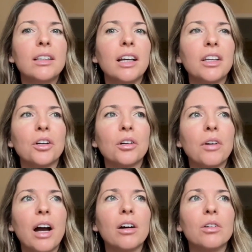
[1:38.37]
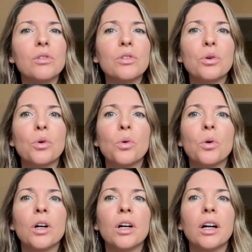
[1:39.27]
that you're around
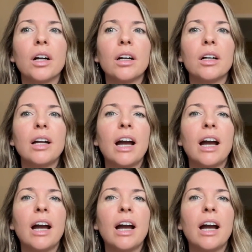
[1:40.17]
or